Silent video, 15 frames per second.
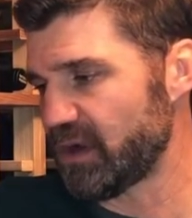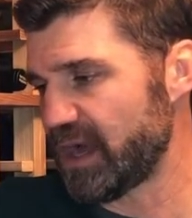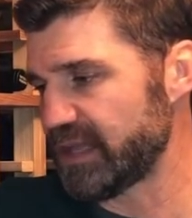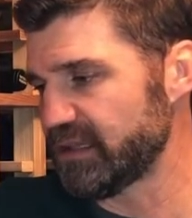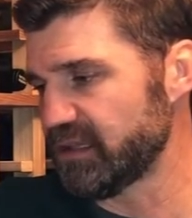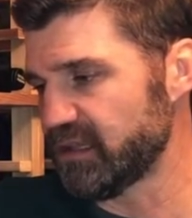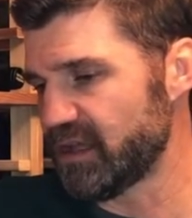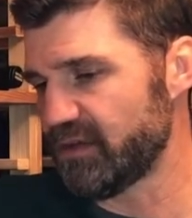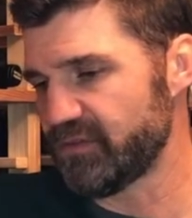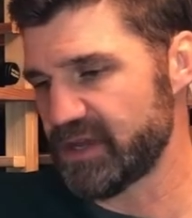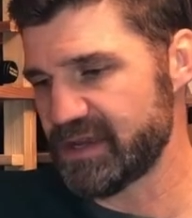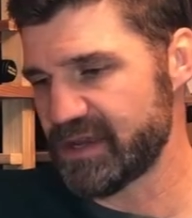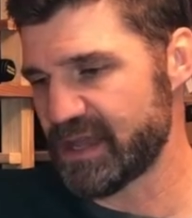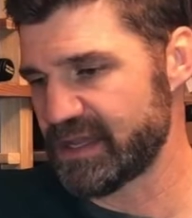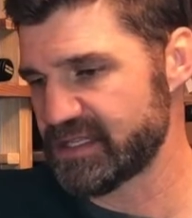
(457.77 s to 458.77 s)
I'd love a
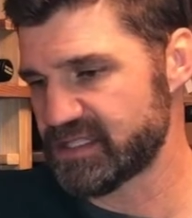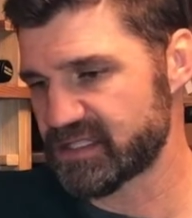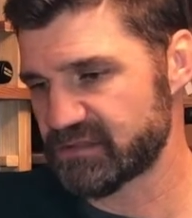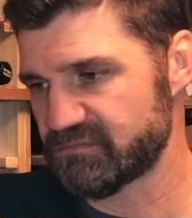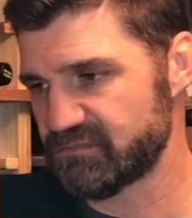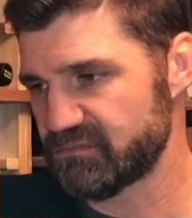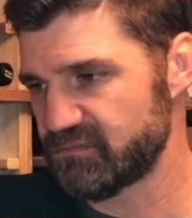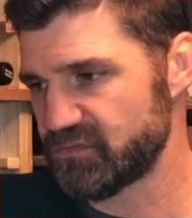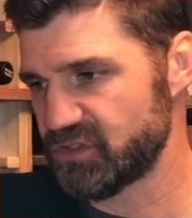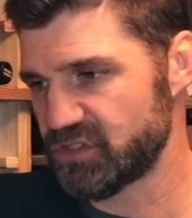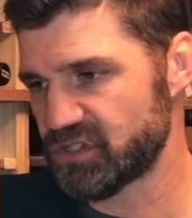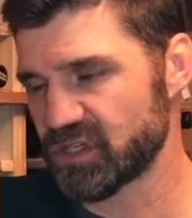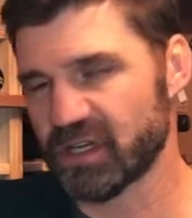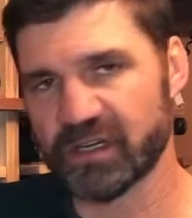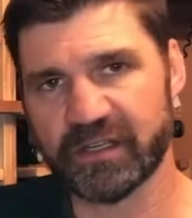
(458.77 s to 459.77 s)
nice
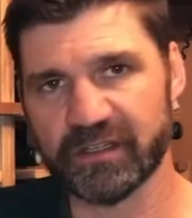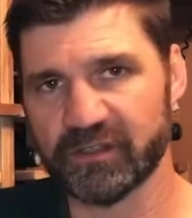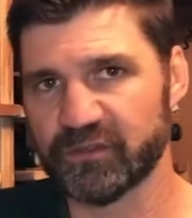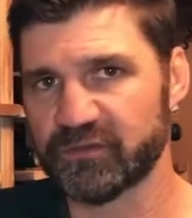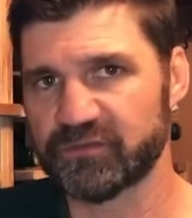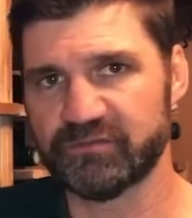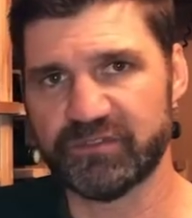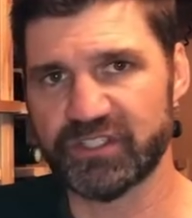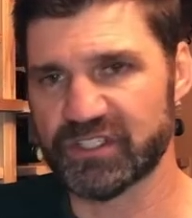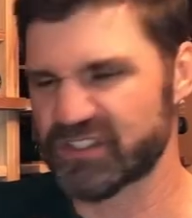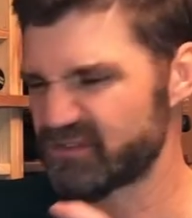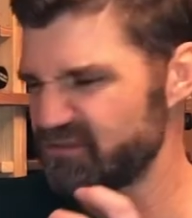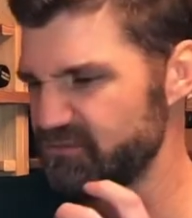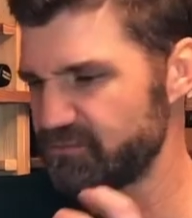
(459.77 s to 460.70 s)
chunk of just